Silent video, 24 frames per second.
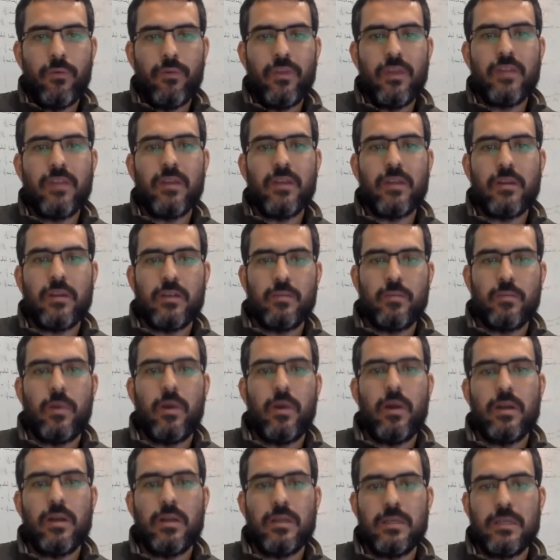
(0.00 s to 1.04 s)
data
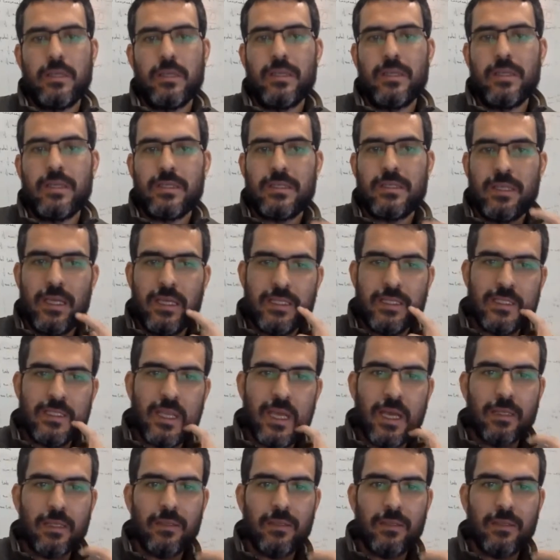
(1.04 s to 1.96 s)
transparency, in the sense